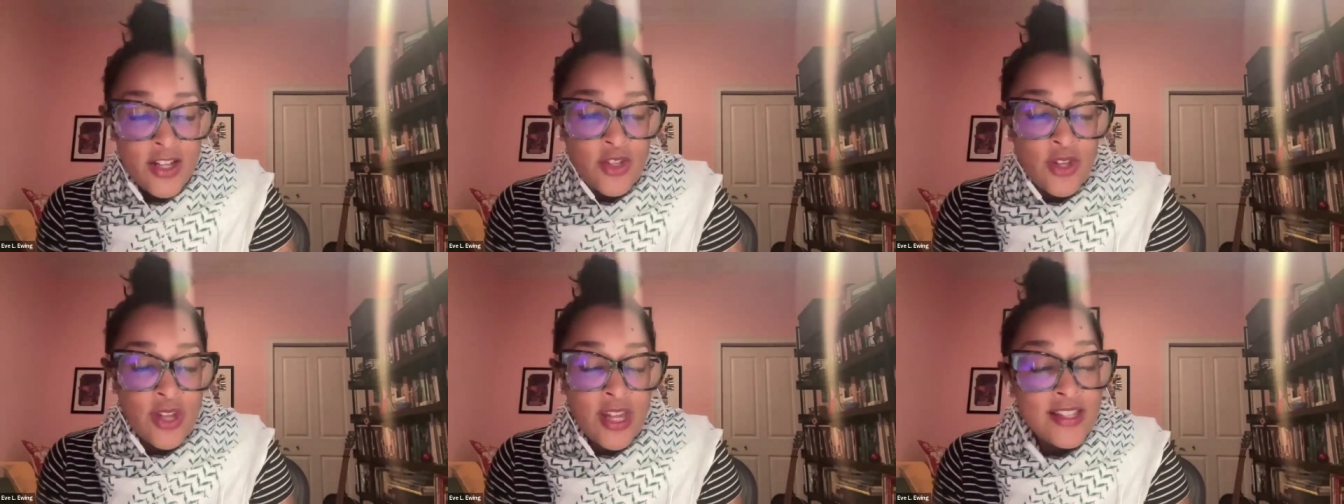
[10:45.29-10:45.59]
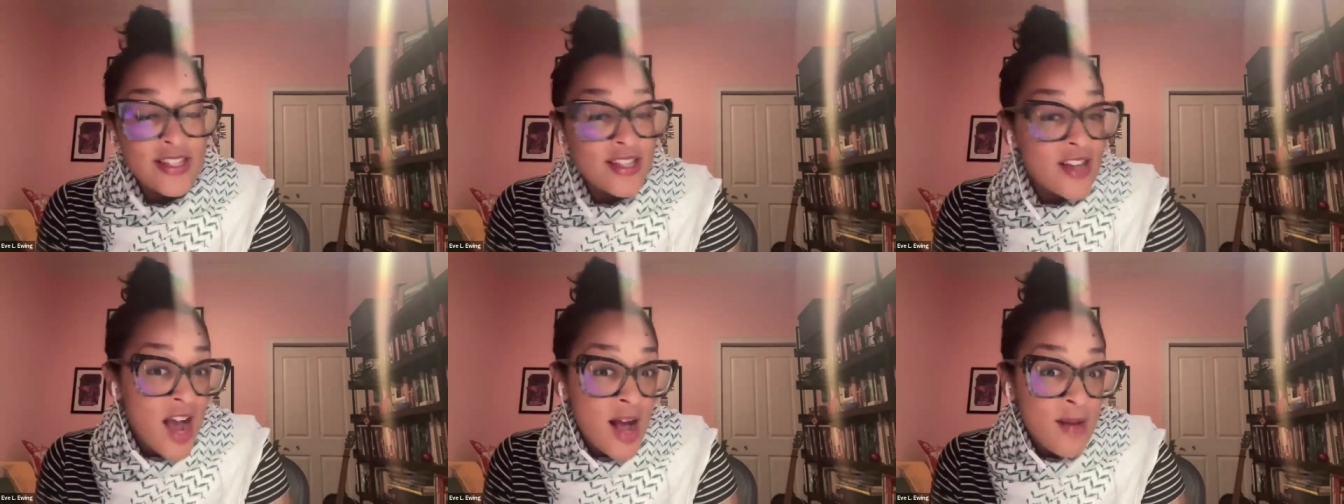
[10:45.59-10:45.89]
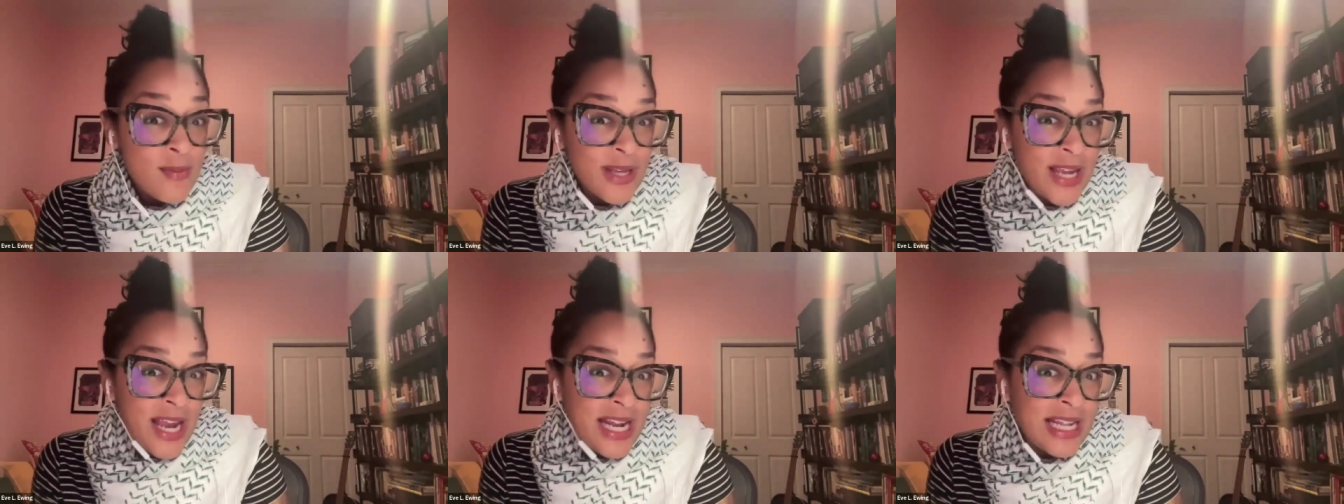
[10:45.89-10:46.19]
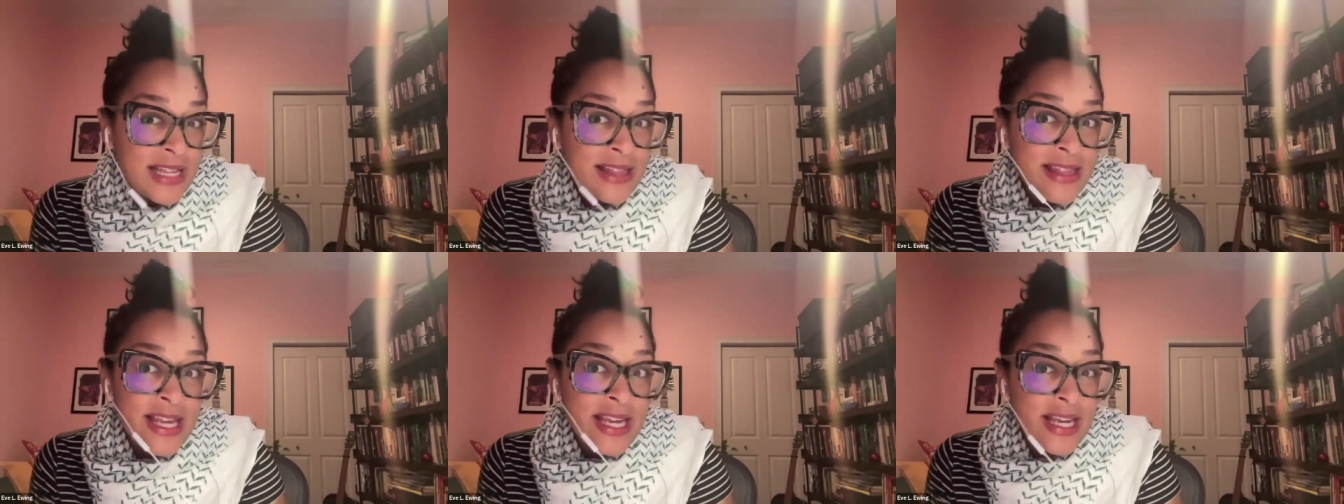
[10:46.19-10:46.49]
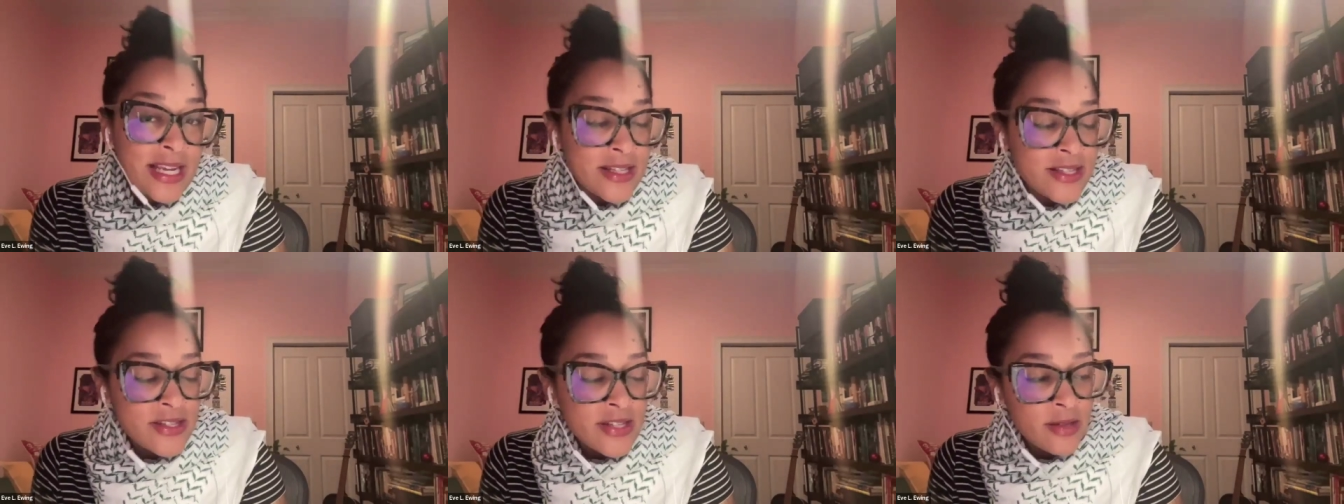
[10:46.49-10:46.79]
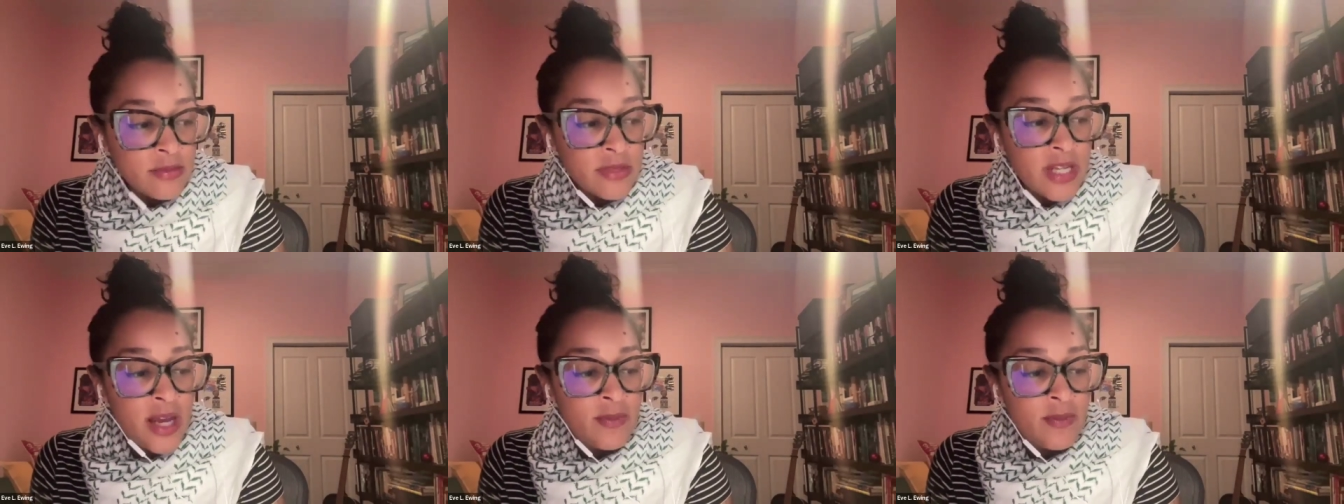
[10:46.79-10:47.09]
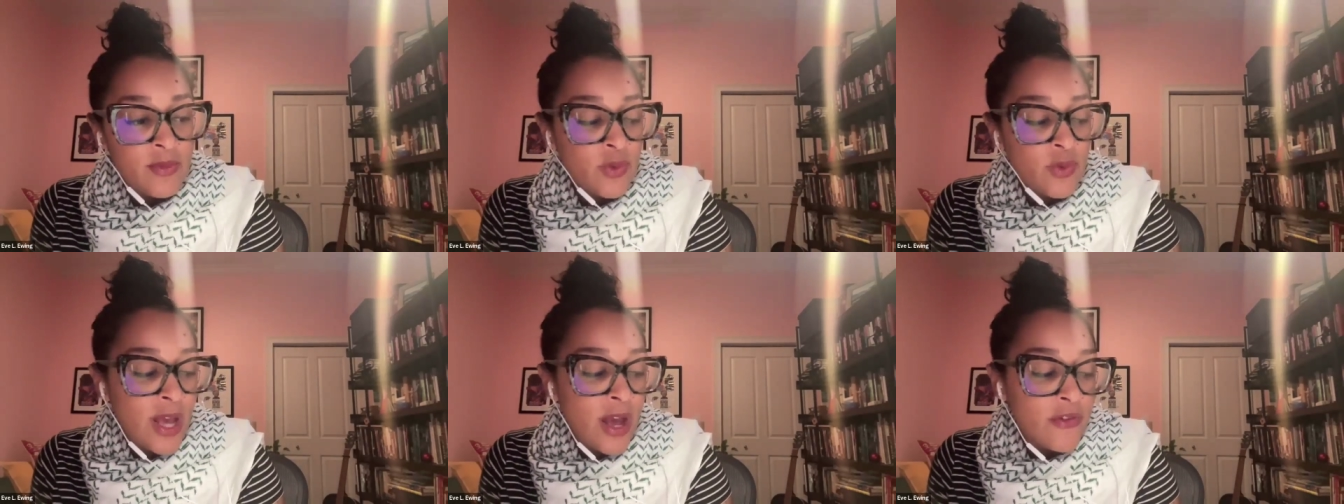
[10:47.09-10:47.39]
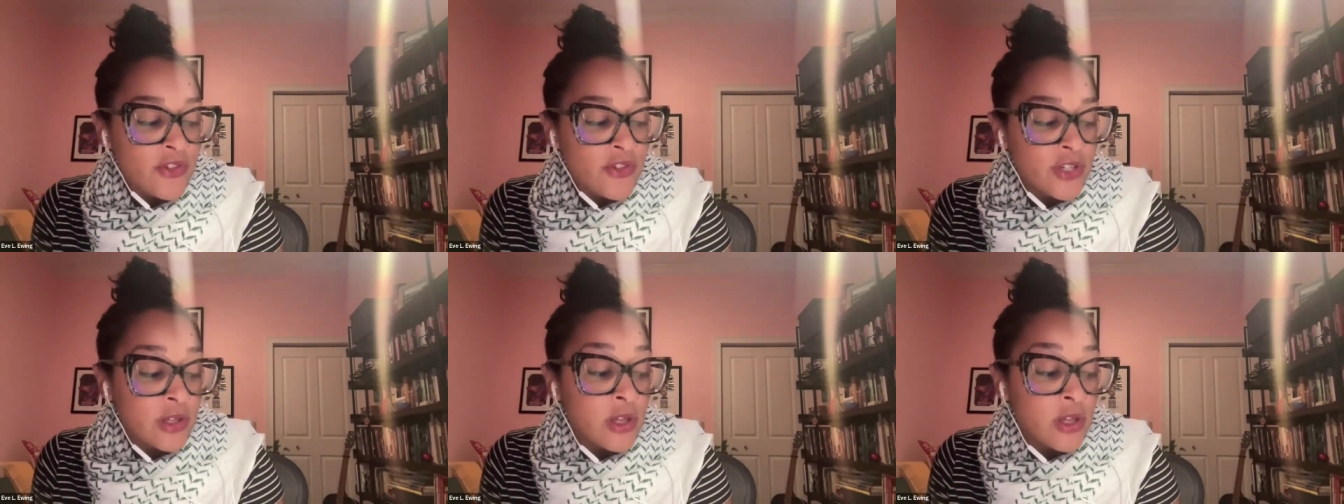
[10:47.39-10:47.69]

So that's a complicated thing. And sometimes we have